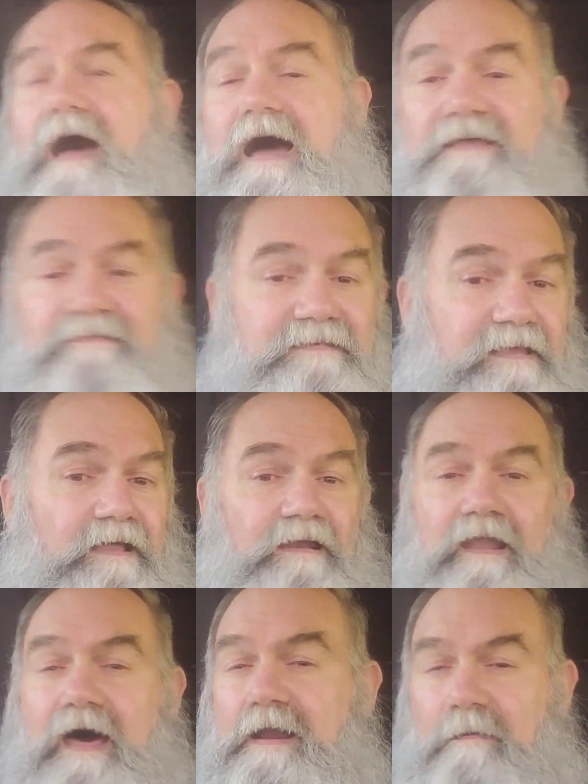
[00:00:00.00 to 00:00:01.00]
I see a
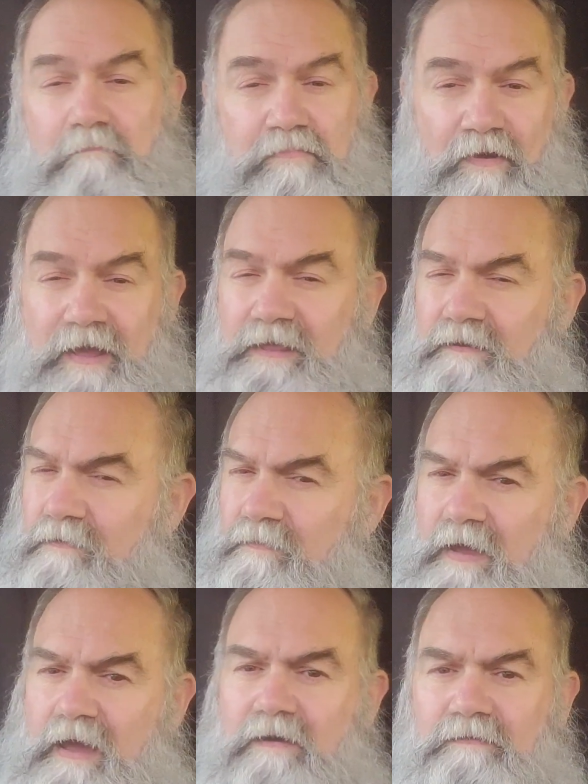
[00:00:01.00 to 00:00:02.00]
lot of brand
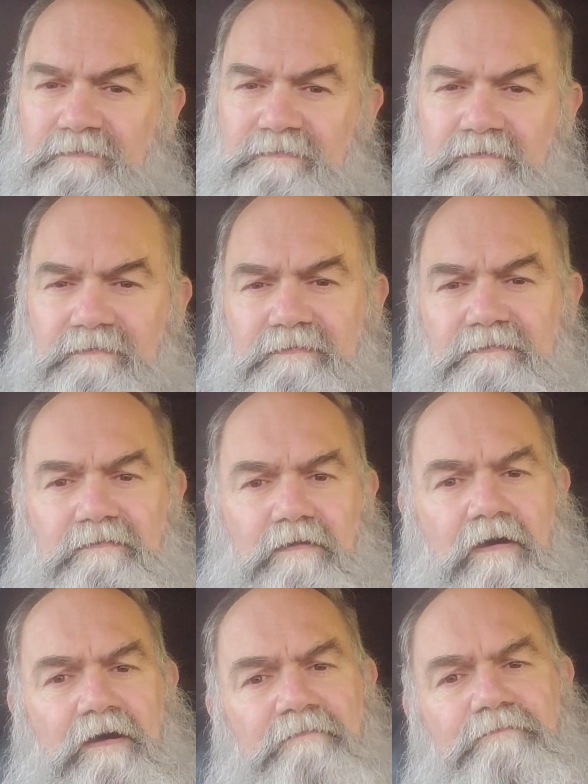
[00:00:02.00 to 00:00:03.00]
new houses
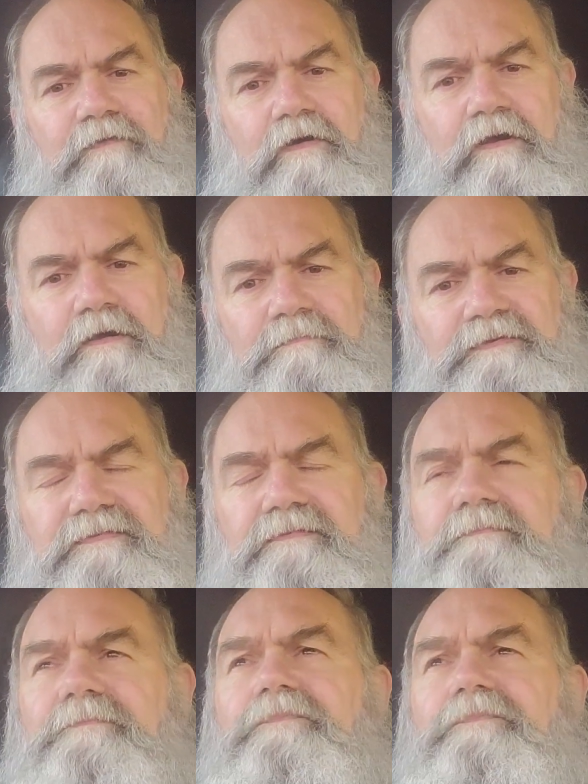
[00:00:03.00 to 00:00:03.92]
on farms,